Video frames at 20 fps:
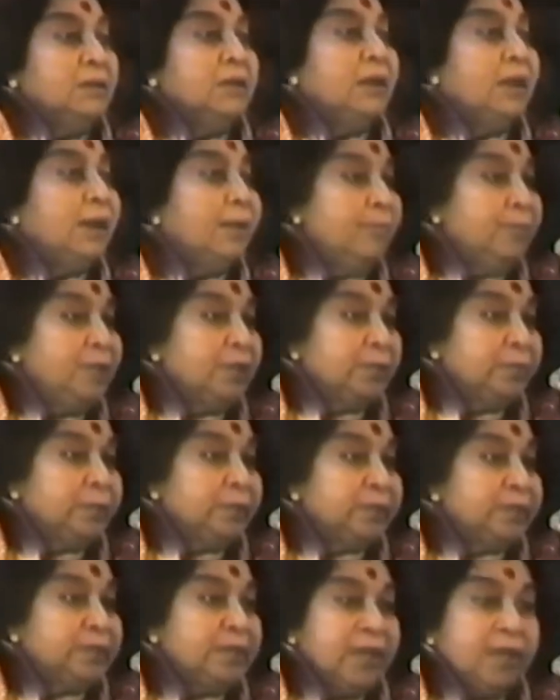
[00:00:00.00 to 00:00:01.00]
humbler
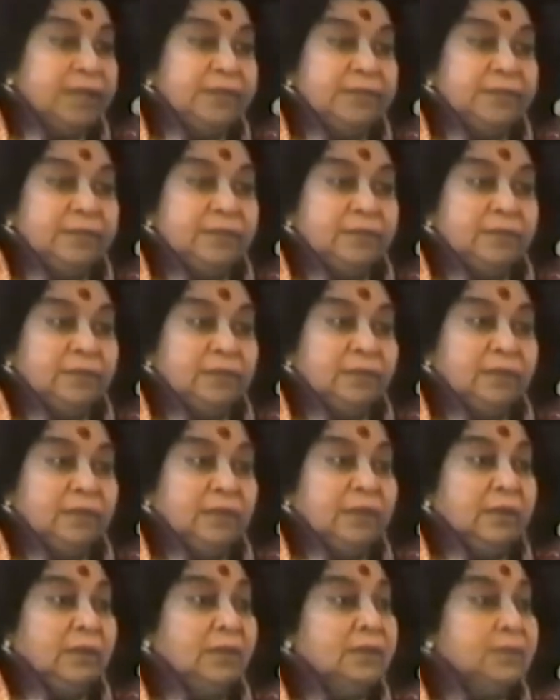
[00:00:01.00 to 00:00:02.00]
personality,
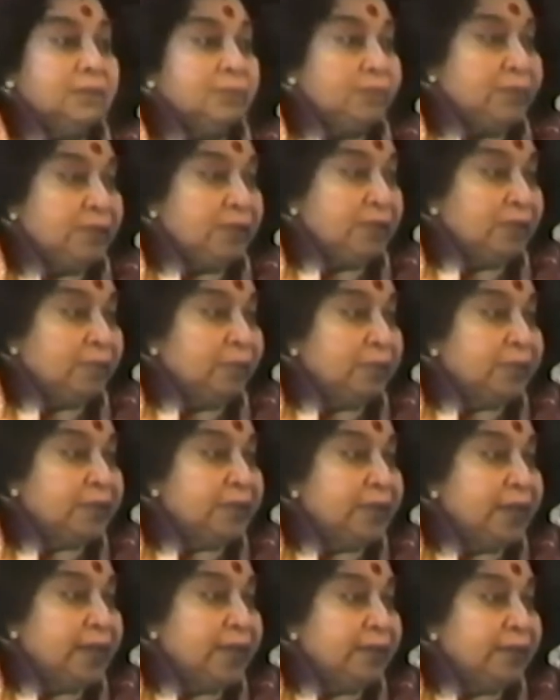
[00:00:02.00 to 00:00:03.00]
a sweeter
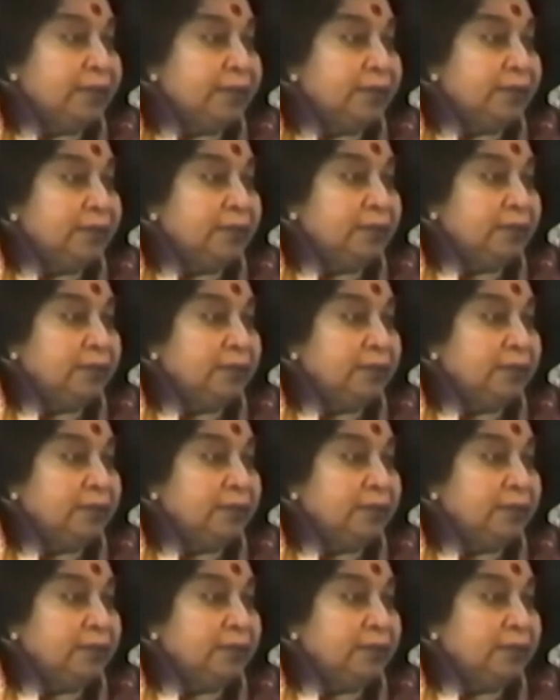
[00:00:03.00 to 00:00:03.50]
personality,